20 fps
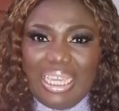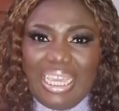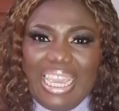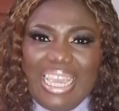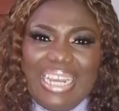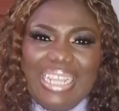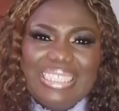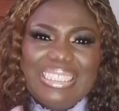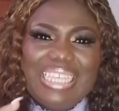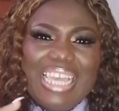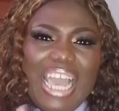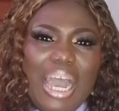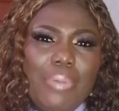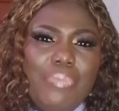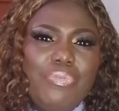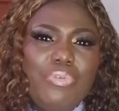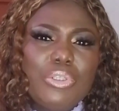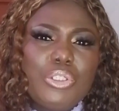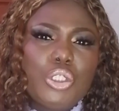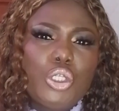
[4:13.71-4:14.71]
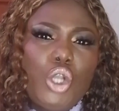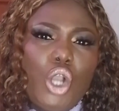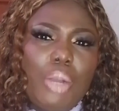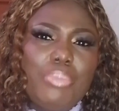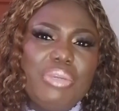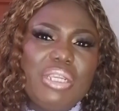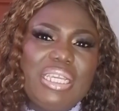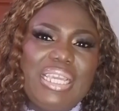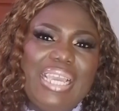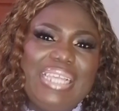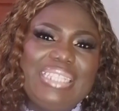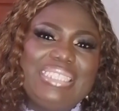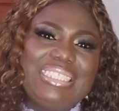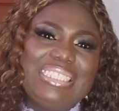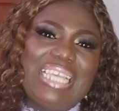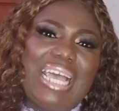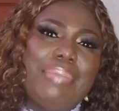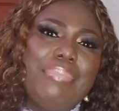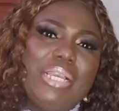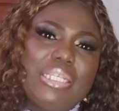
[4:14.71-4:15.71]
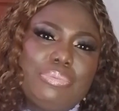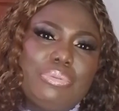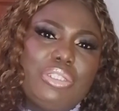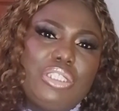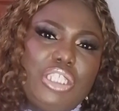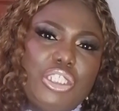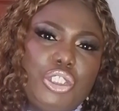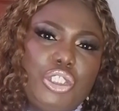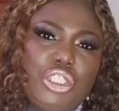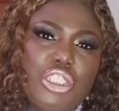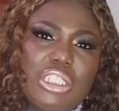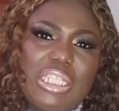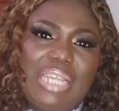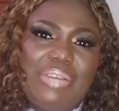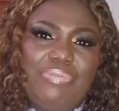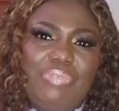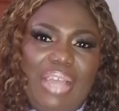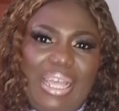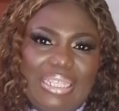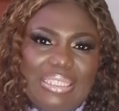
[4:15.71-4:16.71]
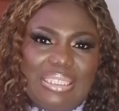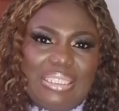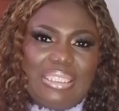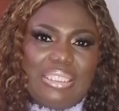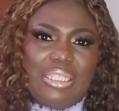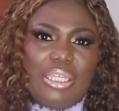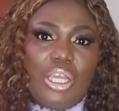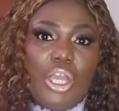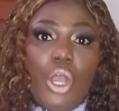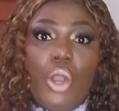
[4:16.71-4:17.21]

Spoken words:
It is helpful to communicate time expectations in advance